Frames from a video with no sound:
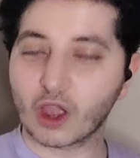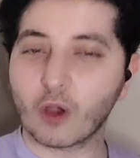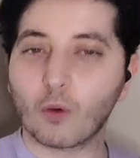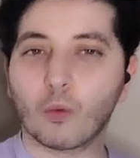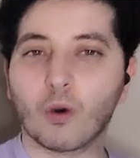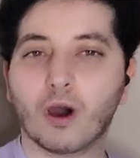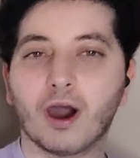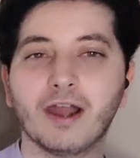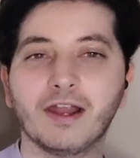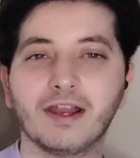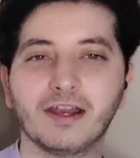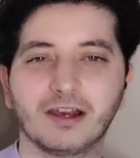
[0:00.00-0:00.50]

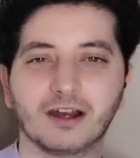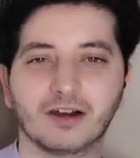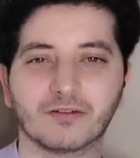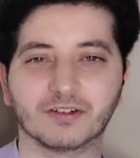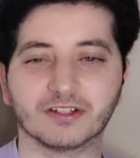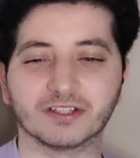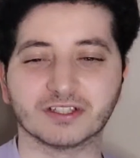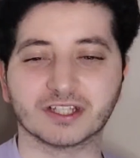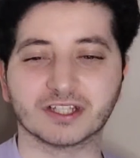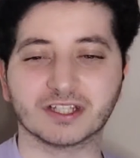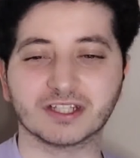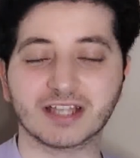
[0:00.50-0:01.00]
What I love
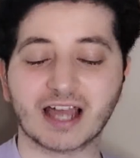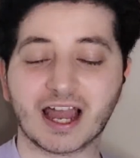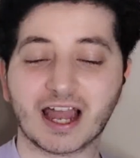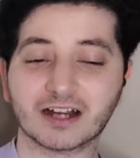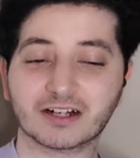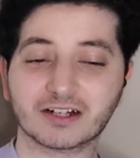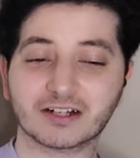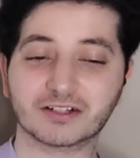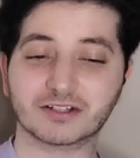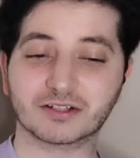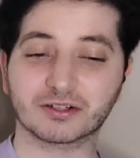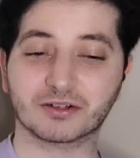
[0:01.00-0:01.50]
is these
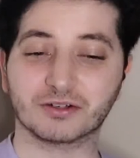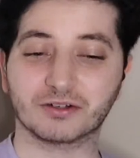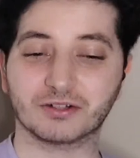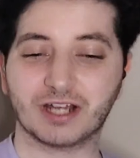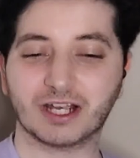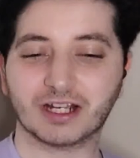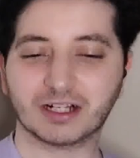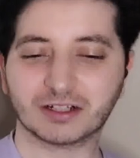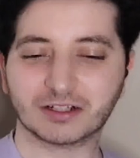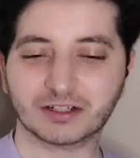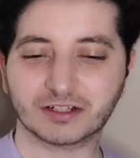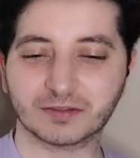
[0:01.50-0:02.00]
actors are good
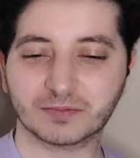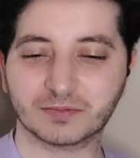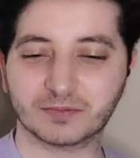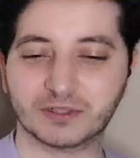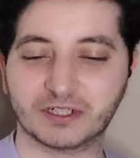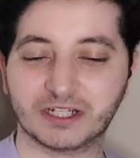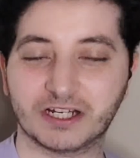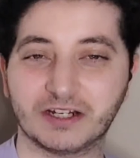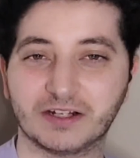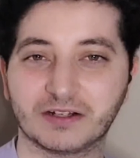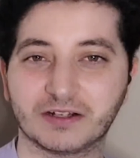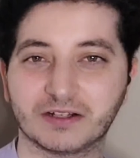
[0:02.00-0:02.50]
actors
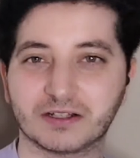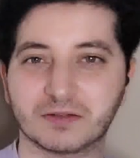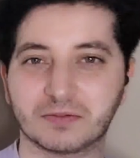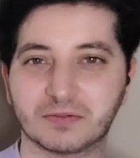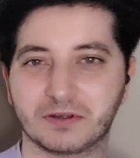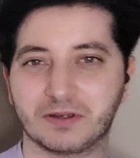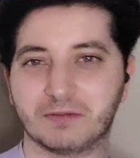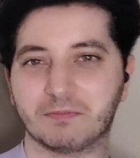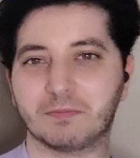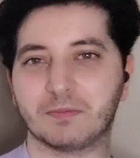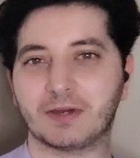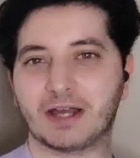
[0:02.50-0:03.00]
pretending to
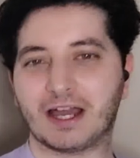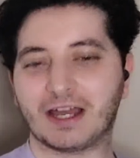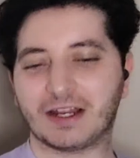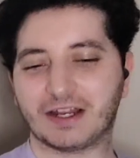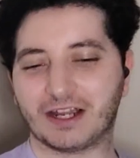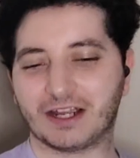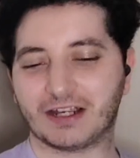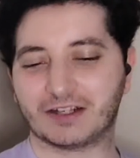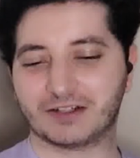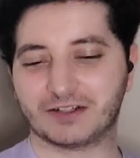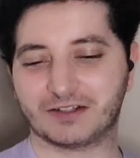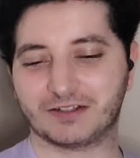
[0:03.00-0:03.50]
be bad
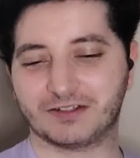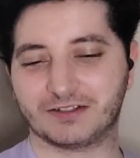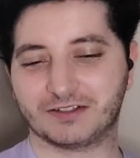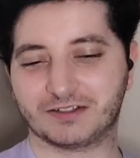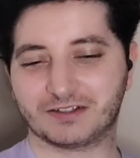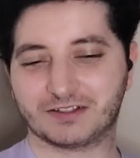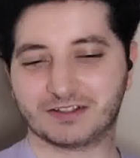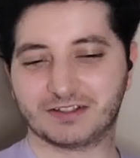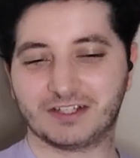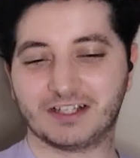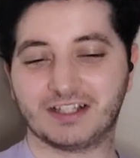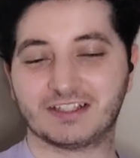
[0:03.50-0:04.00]
actors.
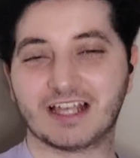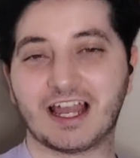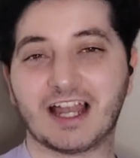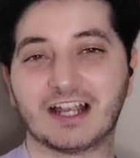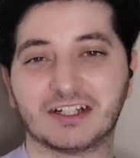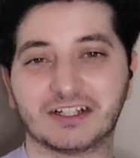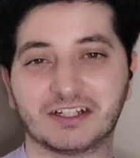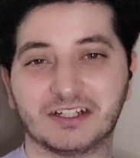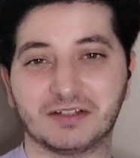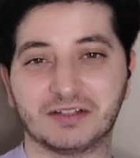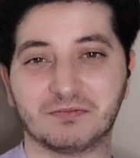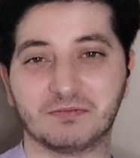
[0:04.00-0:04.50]
It's
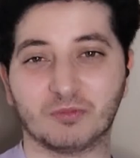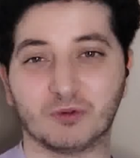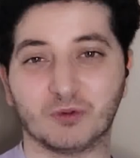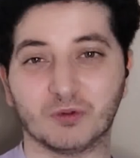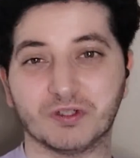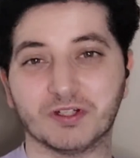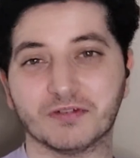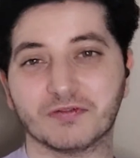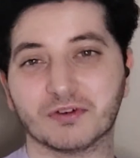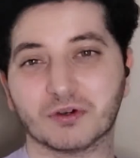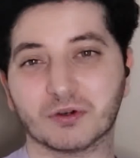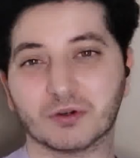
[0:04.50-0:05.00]
actually more
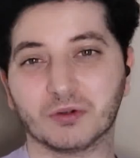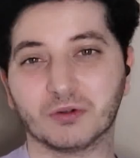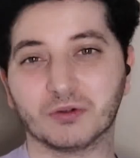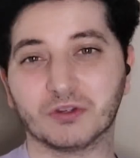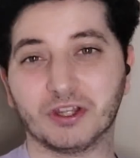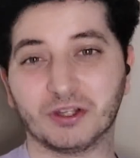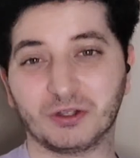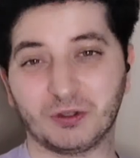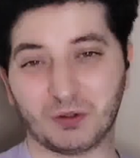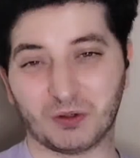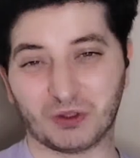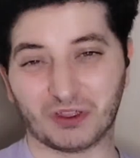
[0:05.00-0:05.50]
difficult
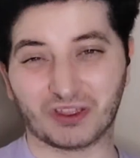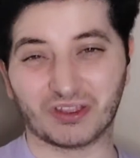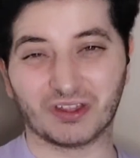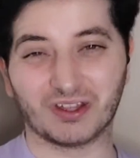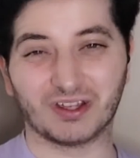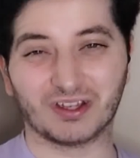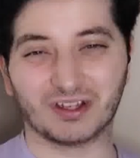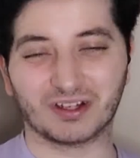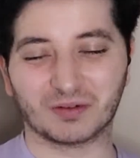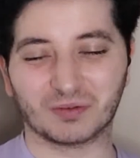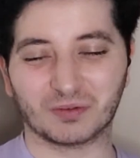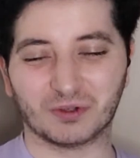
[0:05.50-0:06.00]
than you
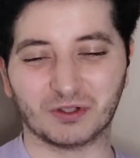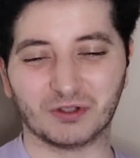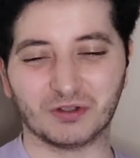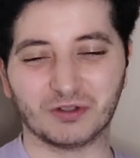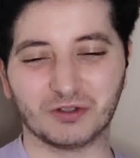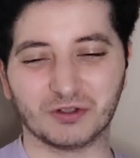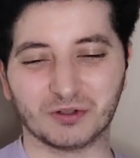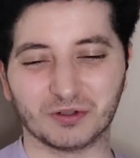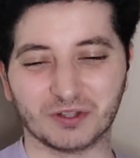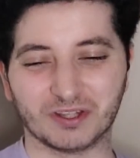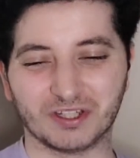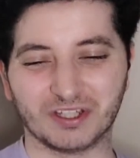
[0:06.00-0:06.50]
think when you're
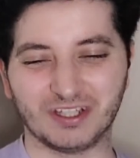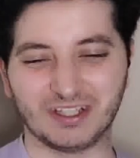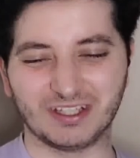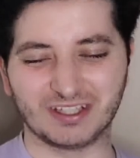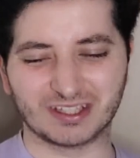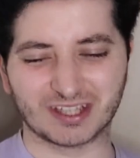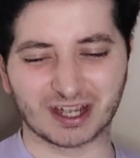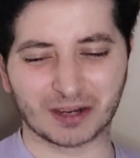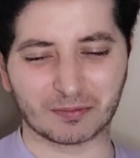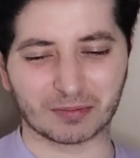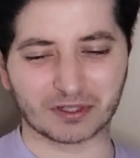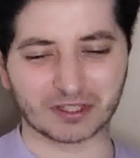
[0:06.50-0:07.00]
doing these
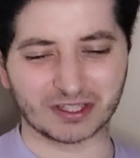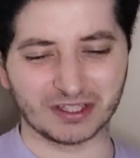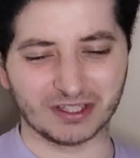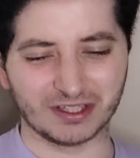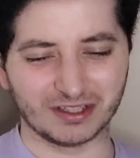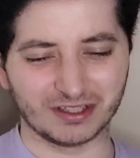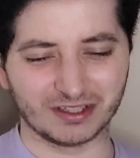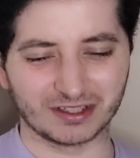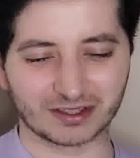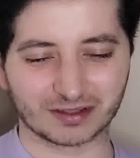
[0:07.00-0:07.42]
type of scenes.